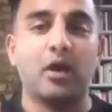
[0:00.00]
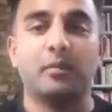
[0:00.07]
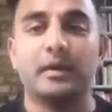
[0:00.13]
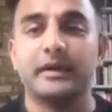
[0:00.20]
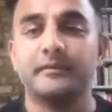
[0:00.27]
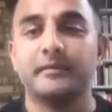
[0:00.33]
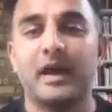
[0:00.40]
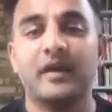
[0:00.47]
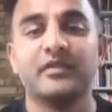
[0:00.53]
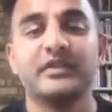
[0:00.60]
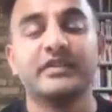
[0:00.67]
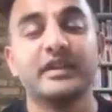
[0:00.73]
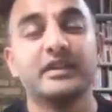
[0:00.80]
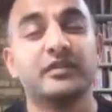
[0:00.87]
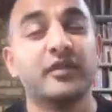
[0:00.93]
But
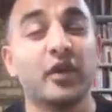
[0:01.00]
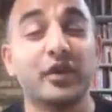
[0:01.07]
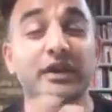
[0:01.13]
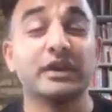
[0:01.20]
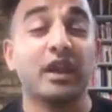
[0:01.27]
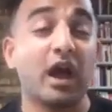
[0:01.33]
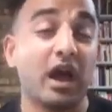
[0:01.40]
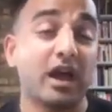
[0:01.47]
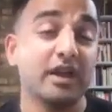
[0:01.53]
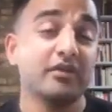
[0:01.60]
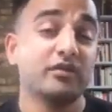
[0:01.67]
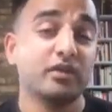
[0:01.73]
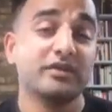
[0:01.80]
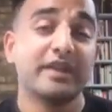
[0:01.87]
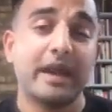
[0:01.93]
obviously it's very
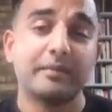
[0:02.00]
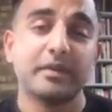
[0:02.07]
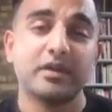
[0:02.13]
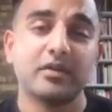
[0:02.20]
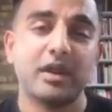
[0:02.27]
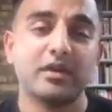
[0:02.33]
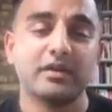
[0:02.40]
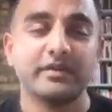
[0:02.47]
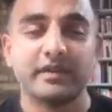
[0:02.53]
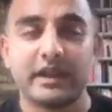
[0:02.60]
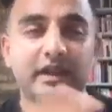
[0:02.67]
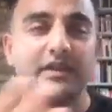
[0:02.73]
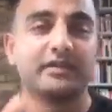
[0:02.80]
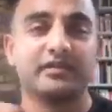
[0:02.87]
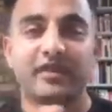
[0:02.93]
live what's happening now.
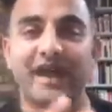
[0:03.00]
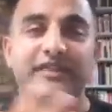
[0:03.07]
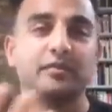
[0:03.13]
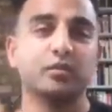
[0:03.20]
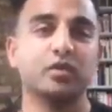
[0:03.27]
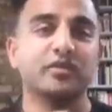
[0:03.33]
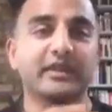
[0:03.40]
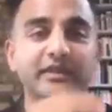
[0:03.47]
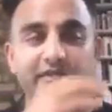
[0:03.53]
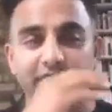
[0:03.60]
It's fast moving.